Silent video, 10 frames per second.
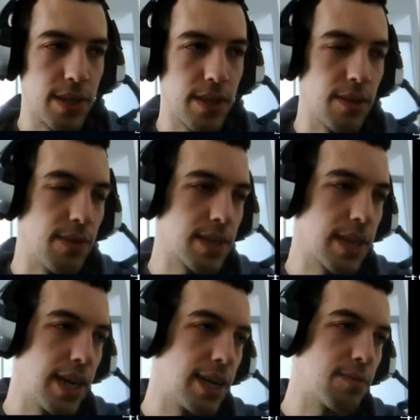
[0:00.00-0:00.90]
In this
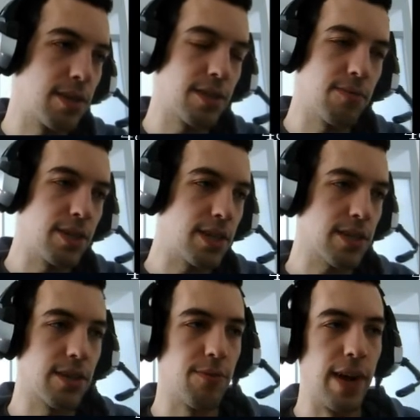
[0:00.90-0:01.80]
case, we're just
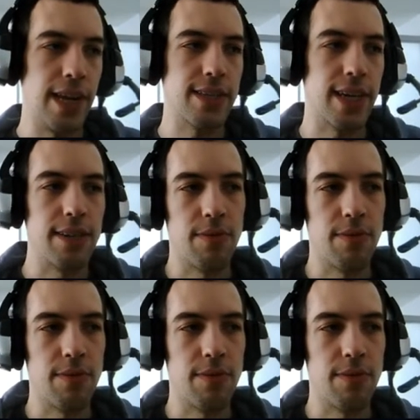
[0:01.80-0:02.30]
going to wait a second